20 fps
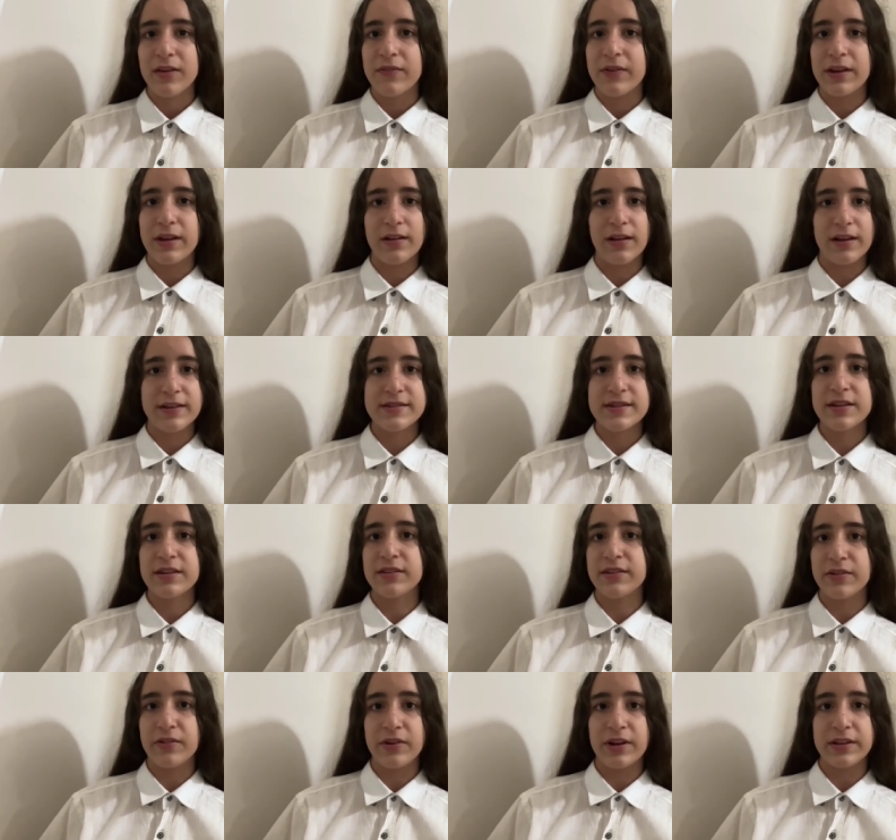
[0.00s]
When
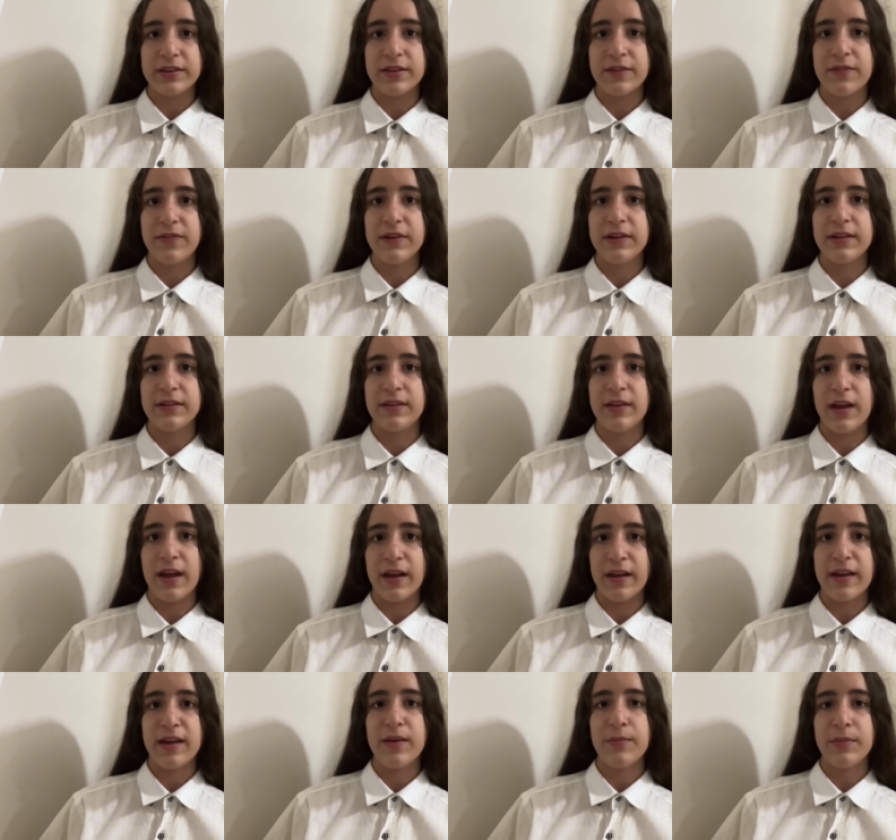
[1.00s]
Alexander the Great defeated the
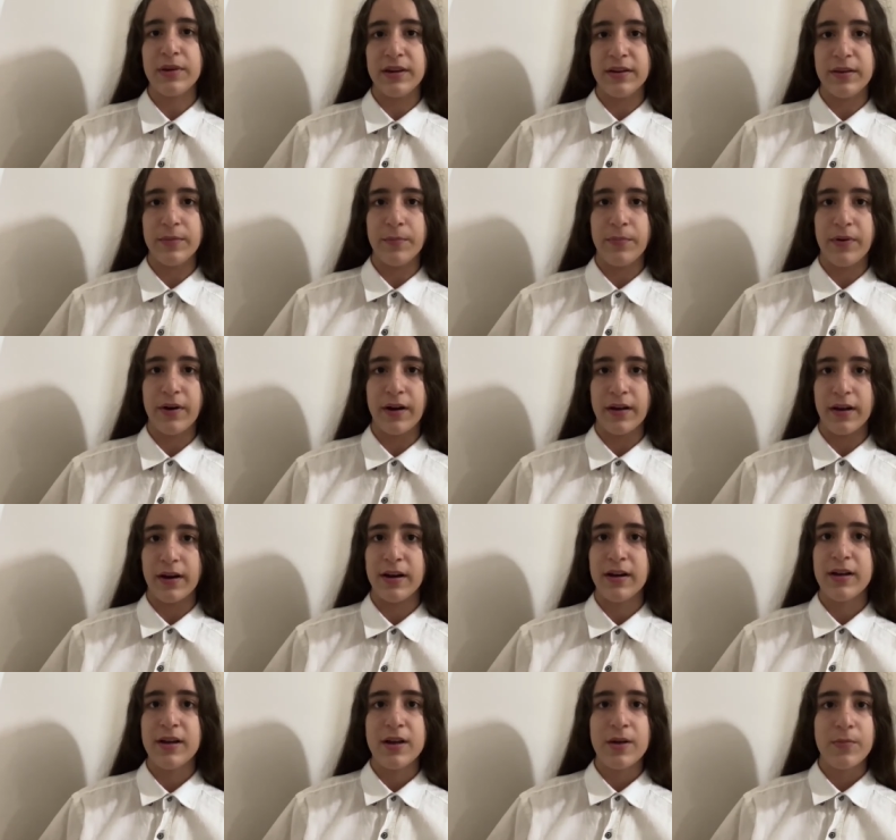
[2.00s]
Achaemenid Empire,
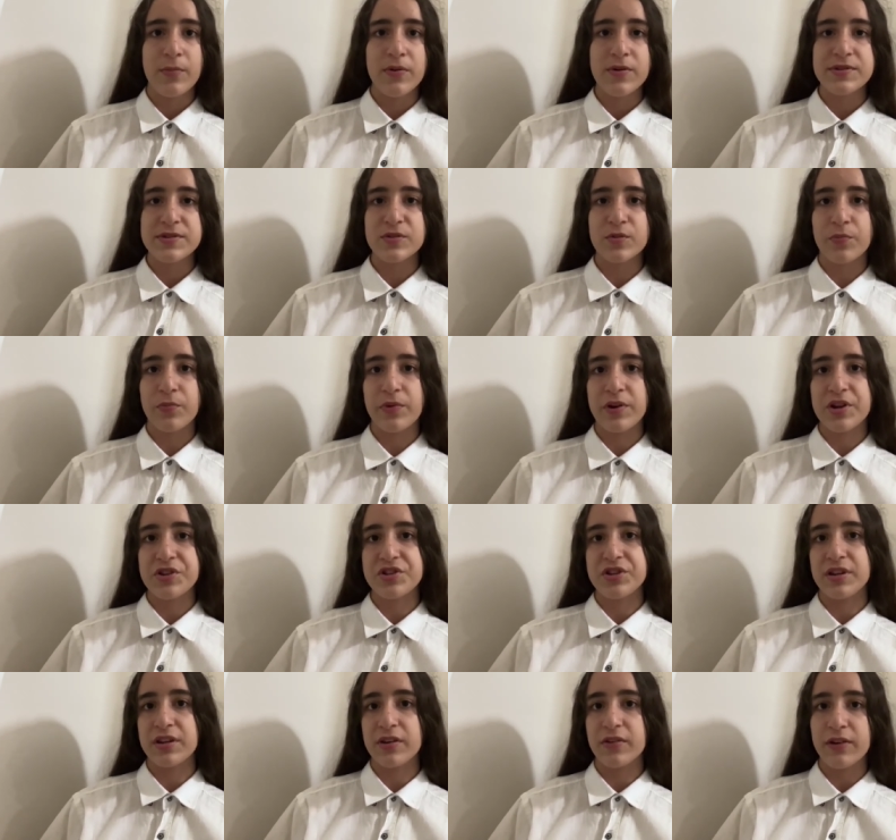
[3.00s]
Persian
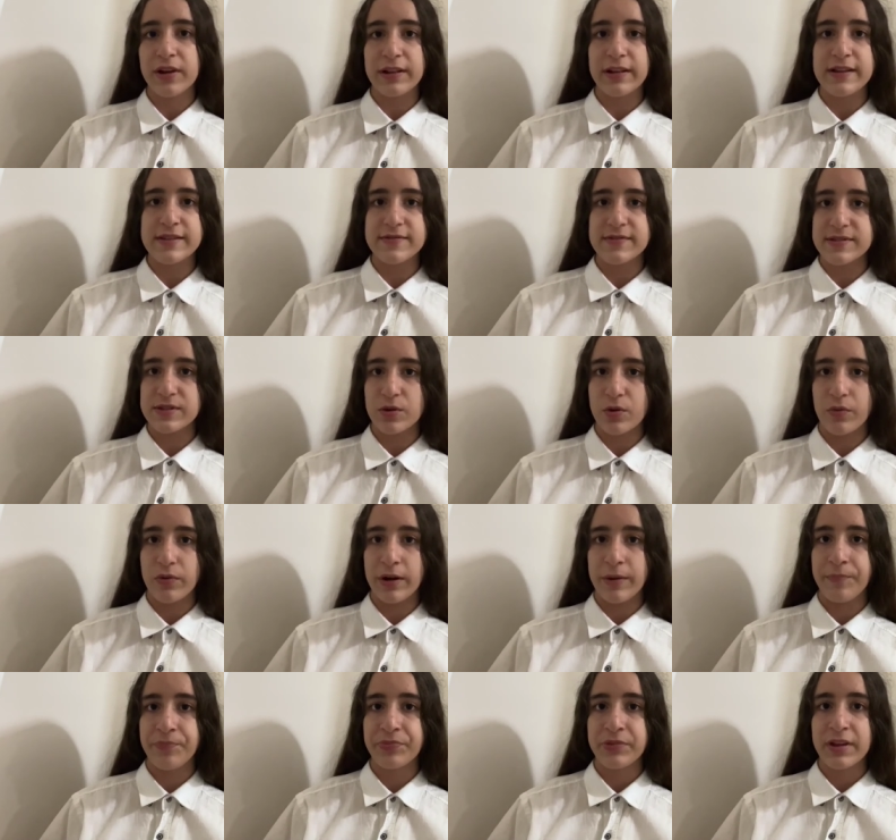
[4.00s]
oppression in Greek lands was
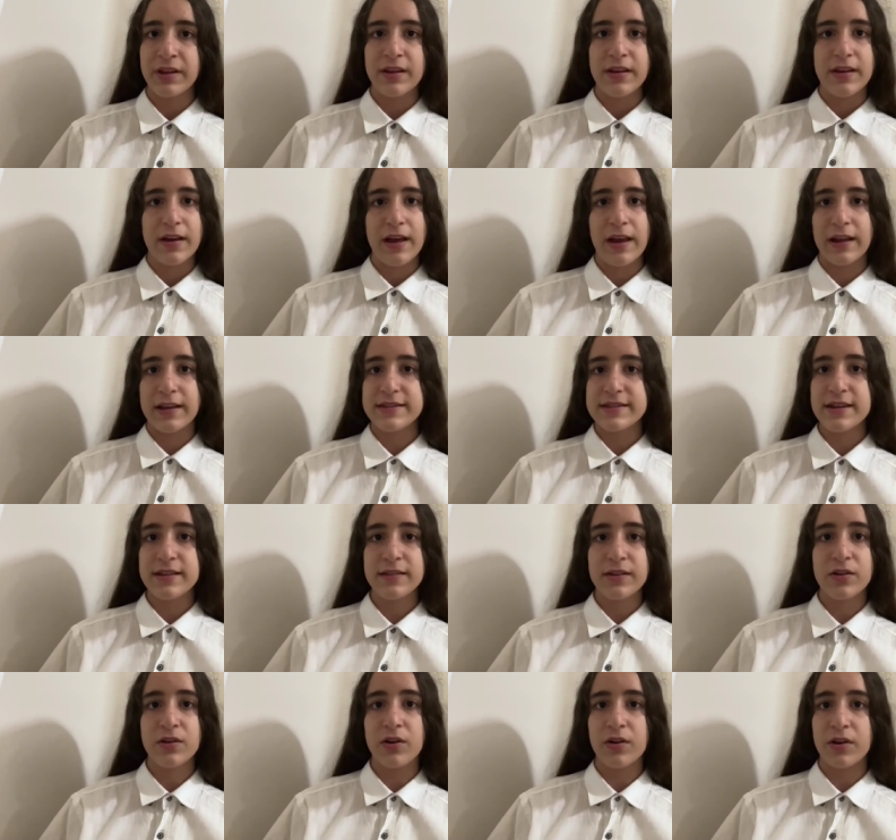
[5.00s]
over.
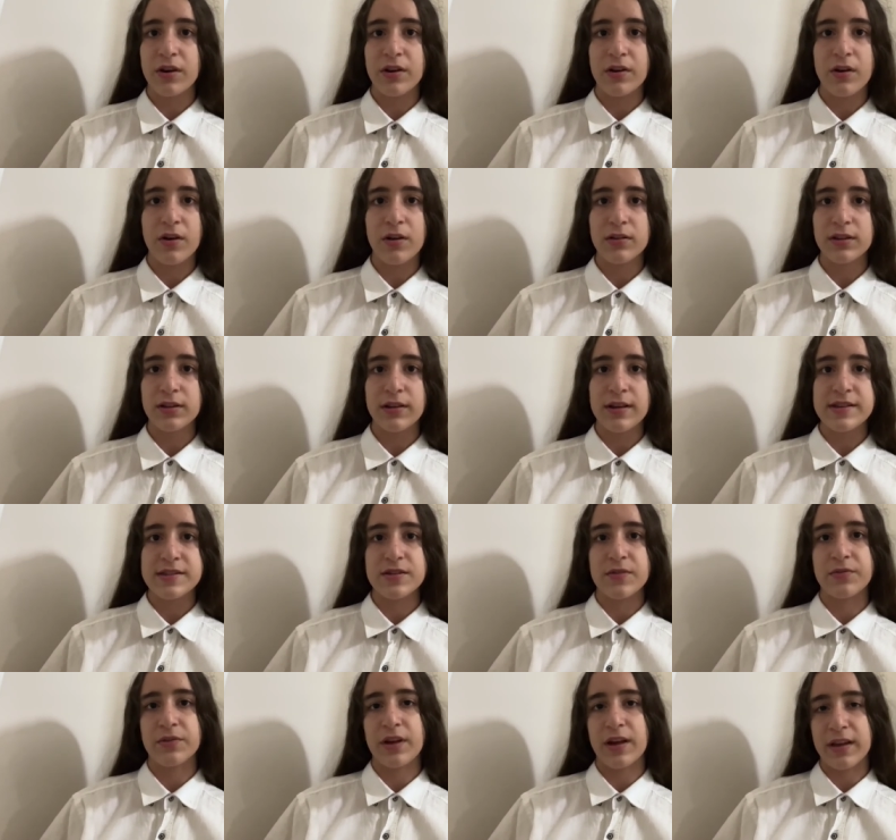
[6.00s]
Alexander conquered all the
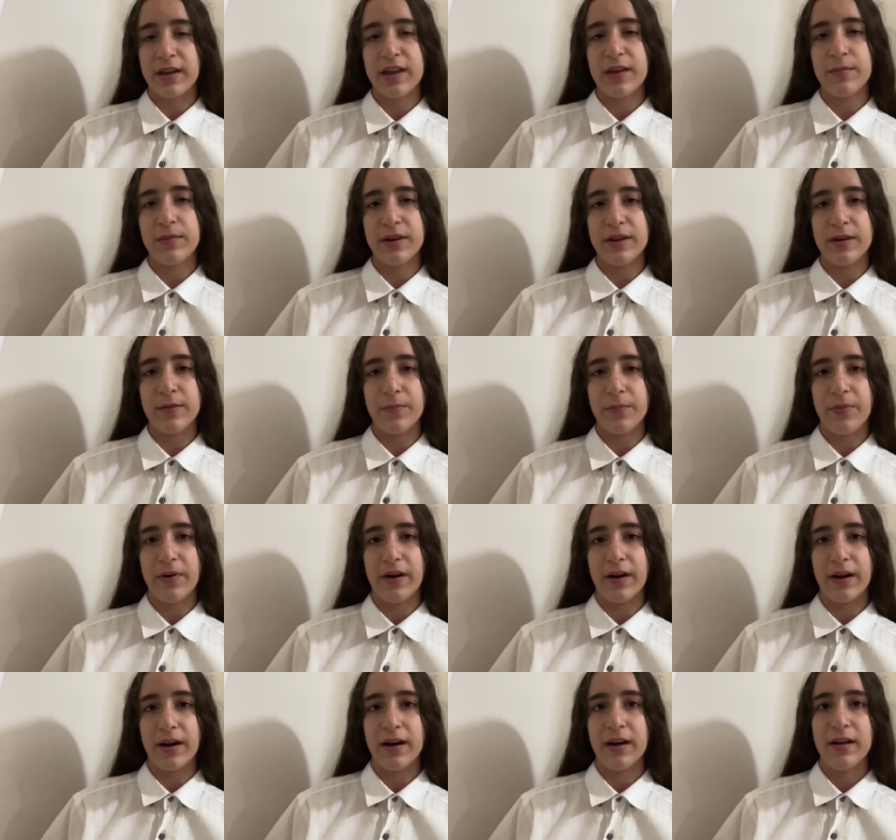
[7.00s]
lands of the Achaemenid
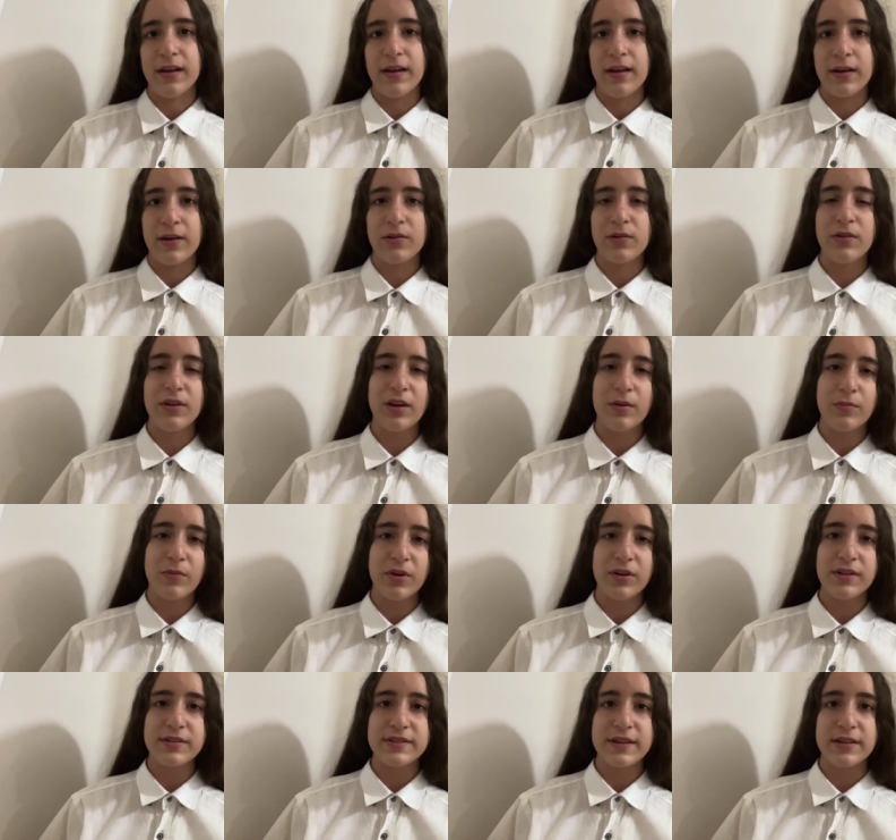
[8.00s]
Empire, including
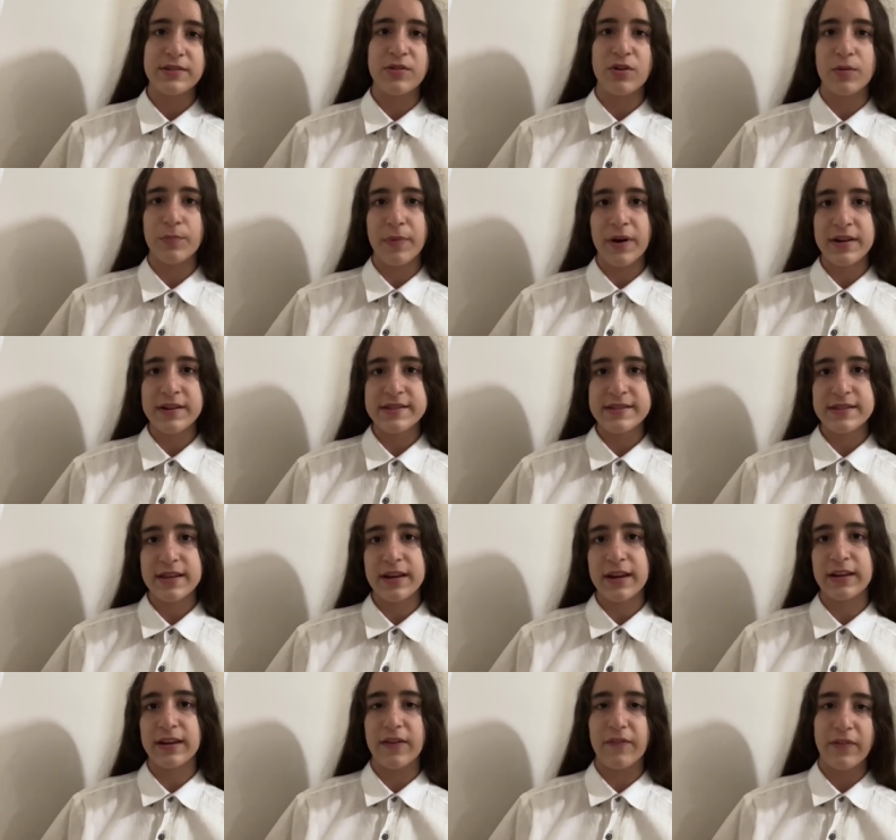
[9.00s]
modern-day
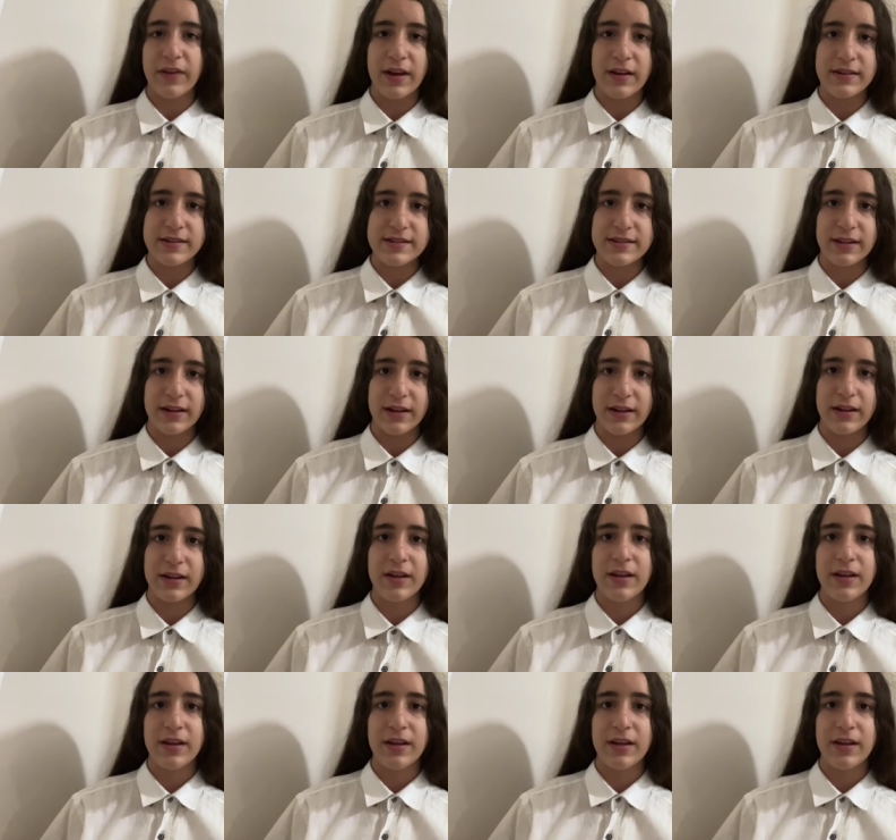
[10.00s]
Turkmenistan and Afghanistan.